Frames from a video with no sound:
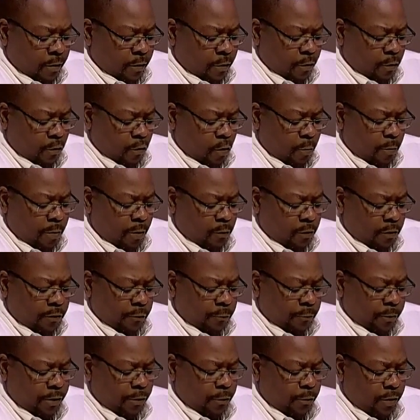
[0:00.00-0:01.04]
Norman was
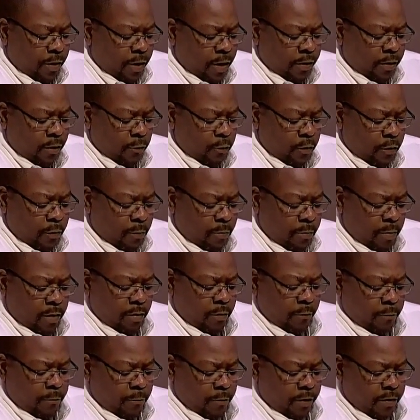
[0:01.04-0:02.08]
reunited with
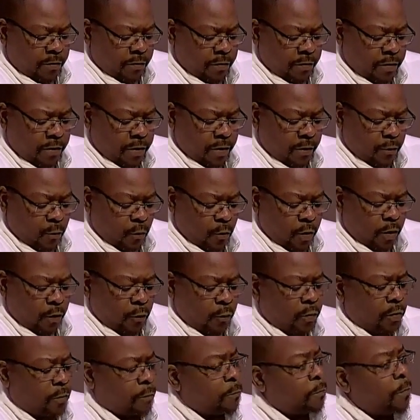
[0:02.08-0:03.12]
many friends he had worked
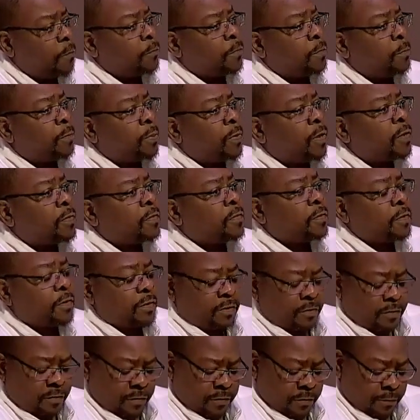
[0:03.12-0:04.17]
with 50 plus
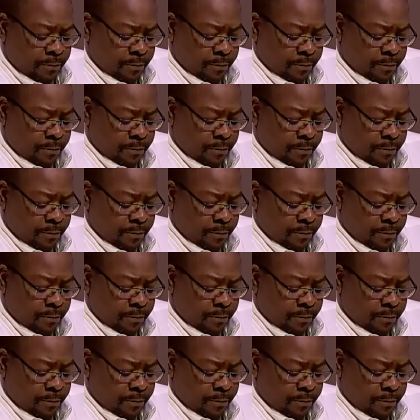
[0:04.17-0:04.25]
years